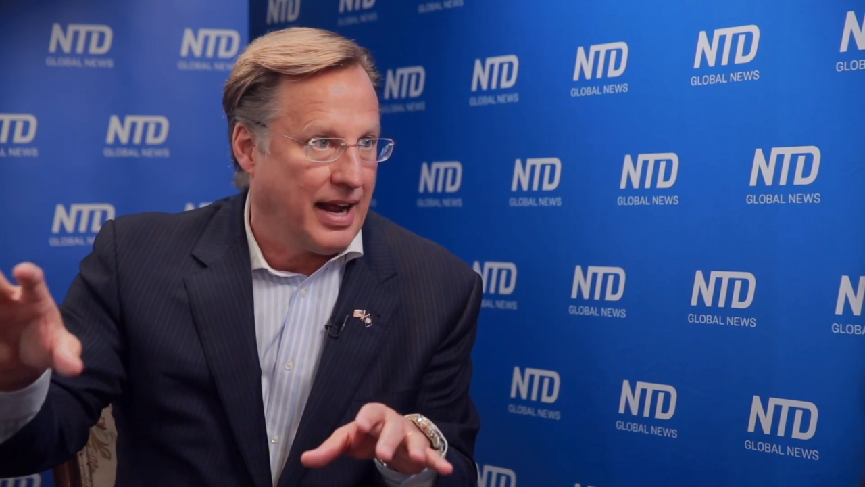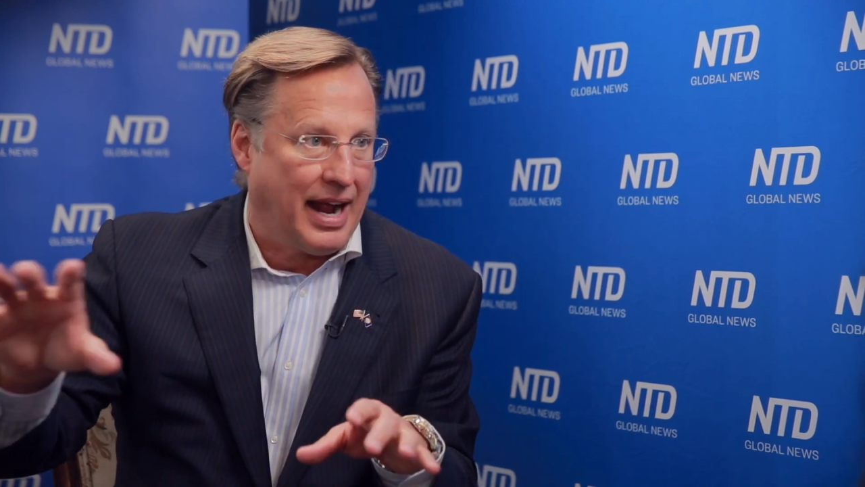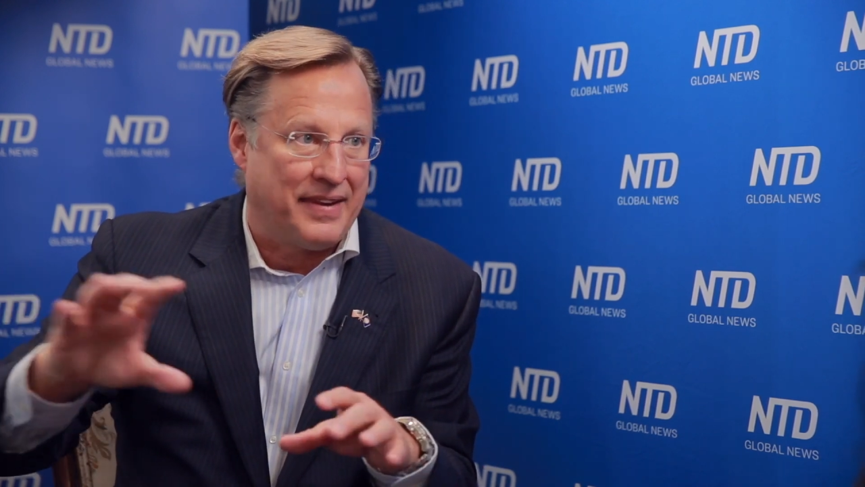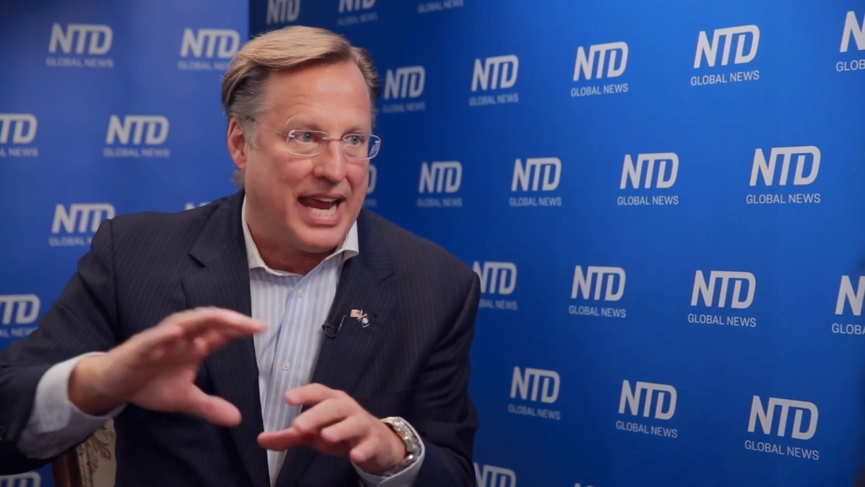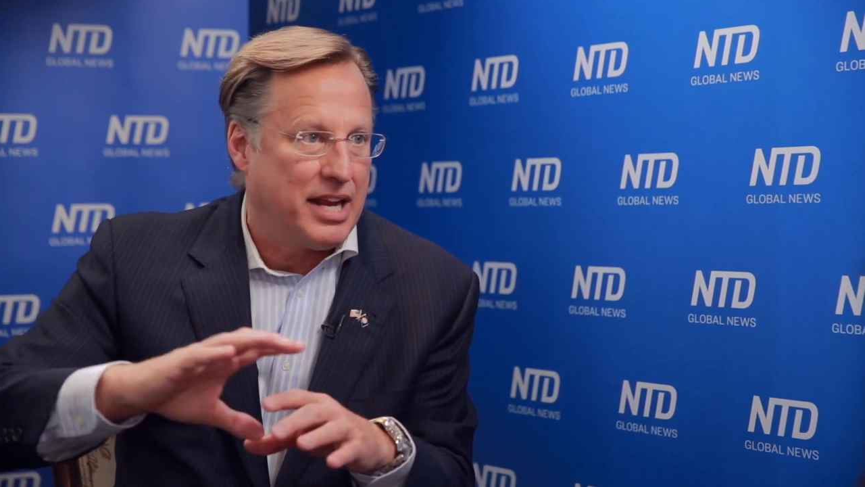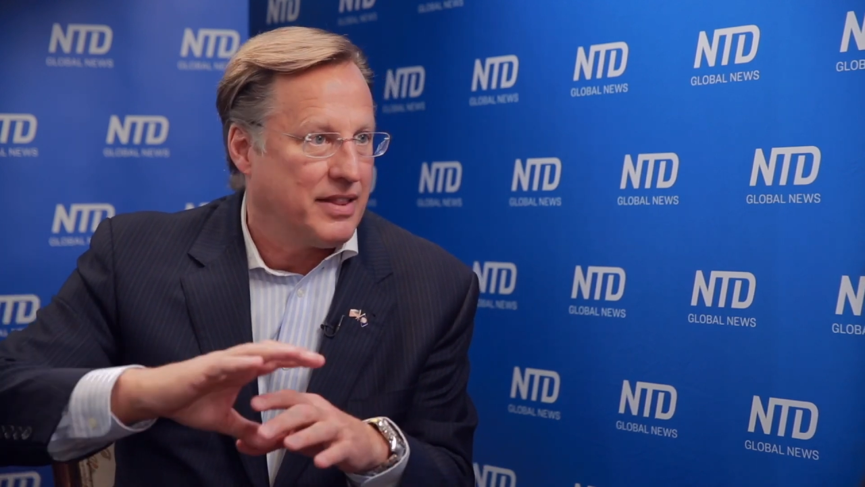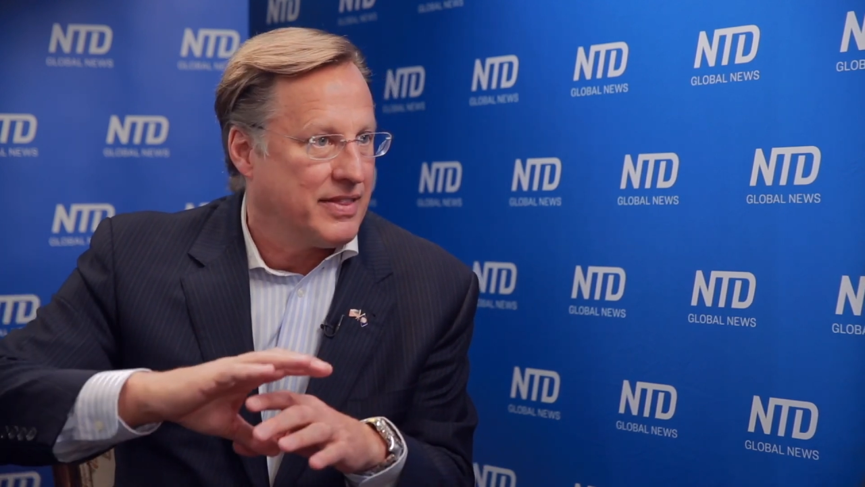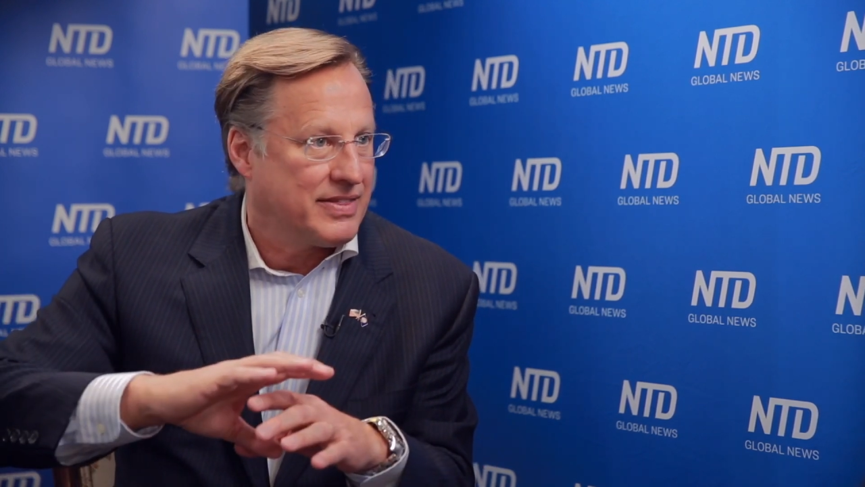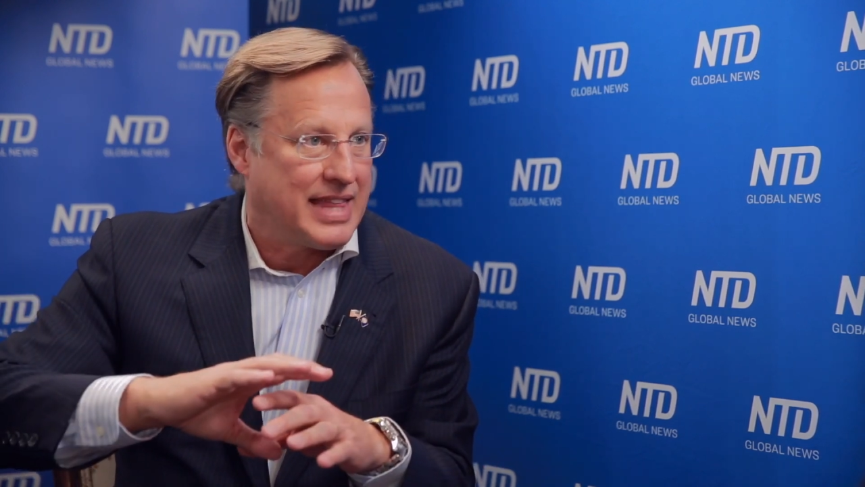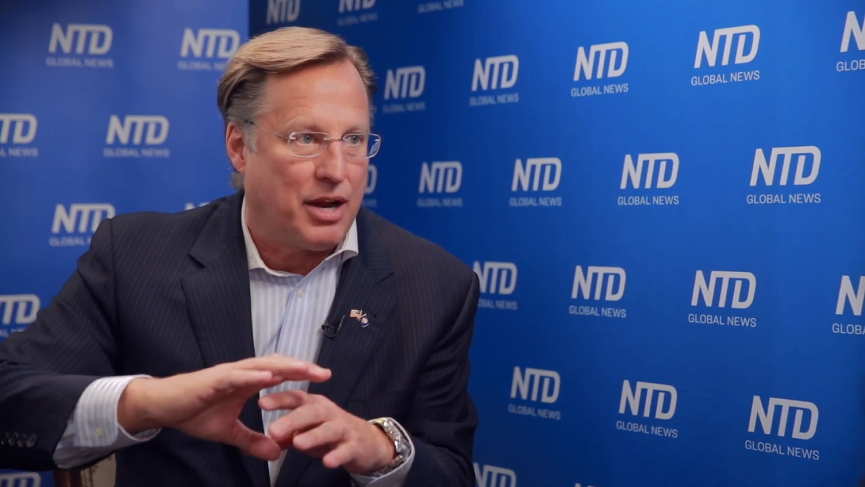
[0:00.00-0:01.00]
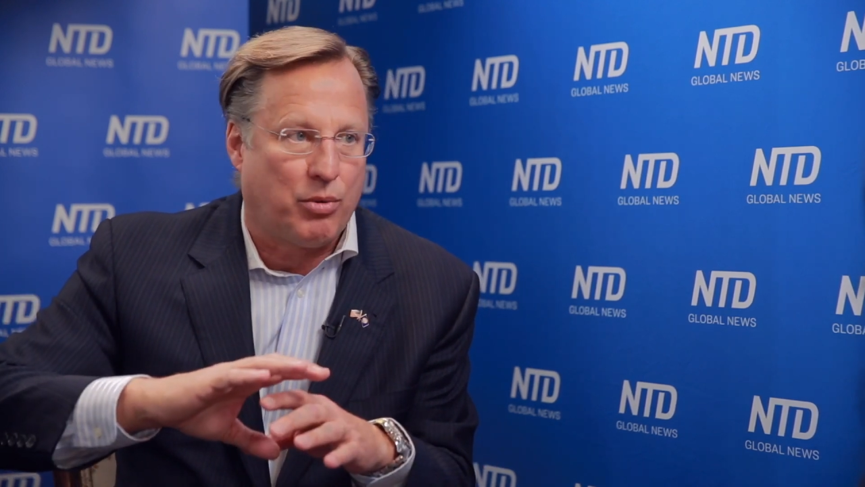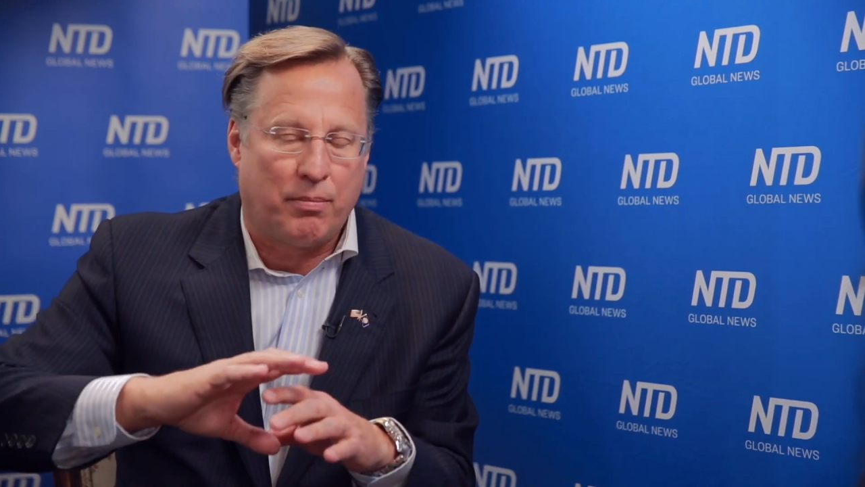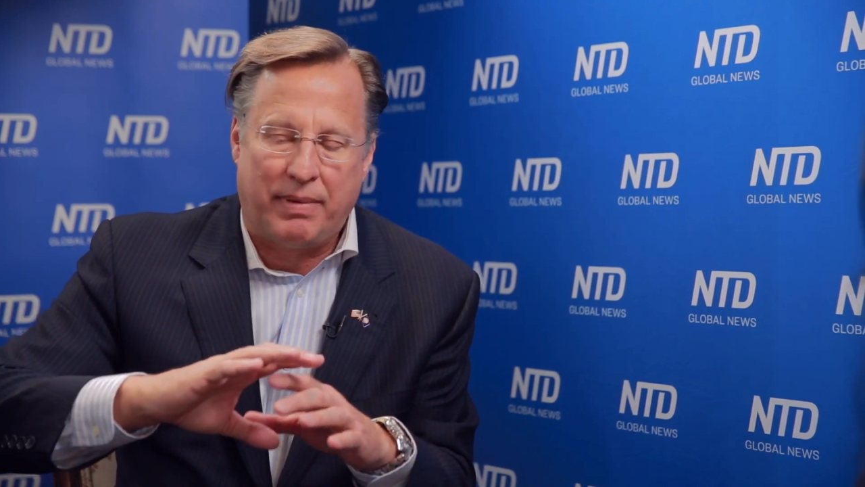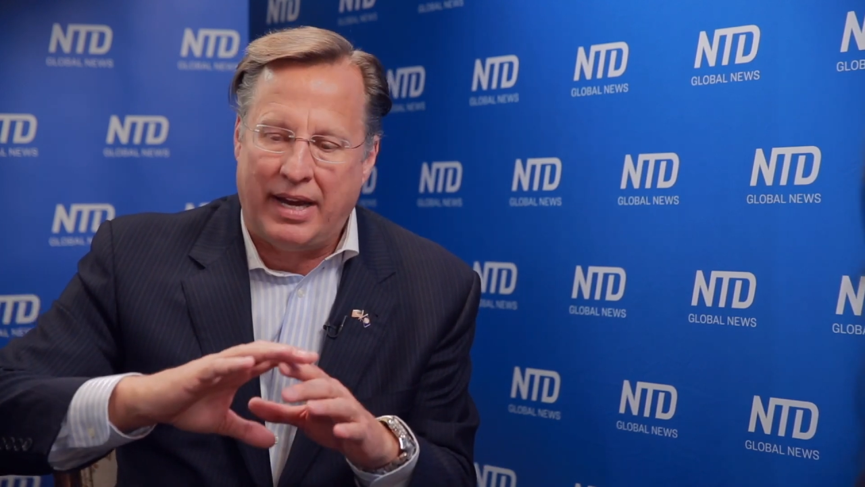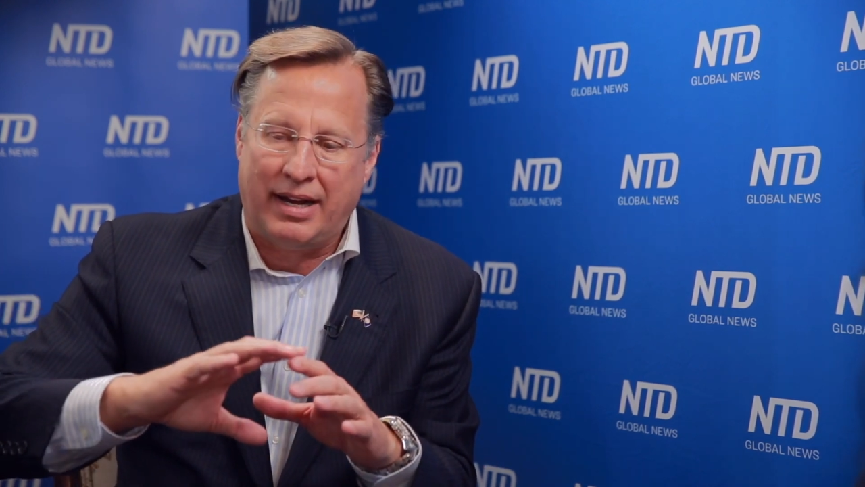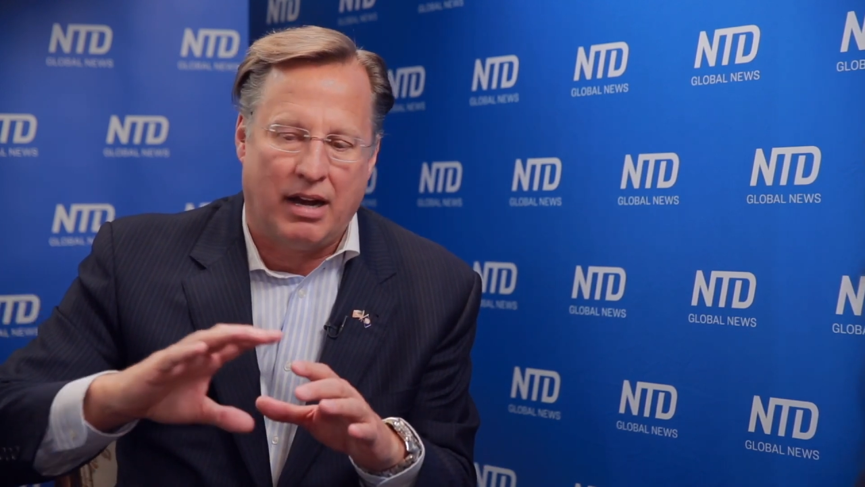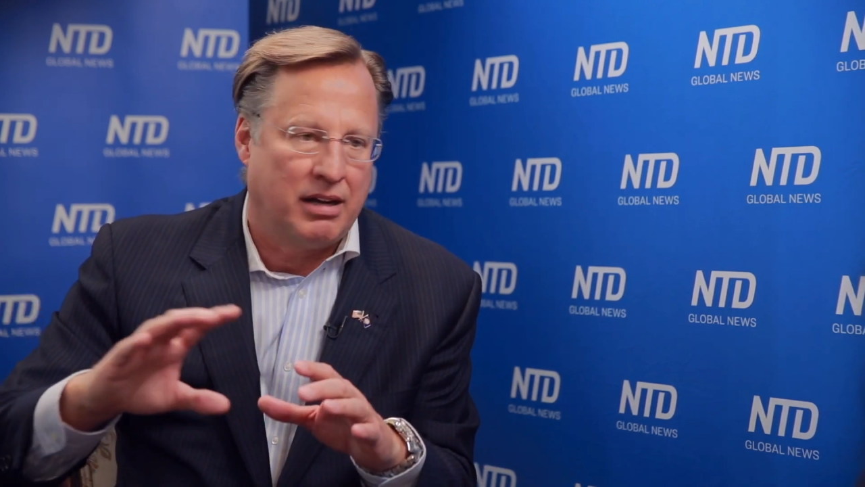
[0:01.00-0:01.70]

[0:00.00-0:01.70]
And they were being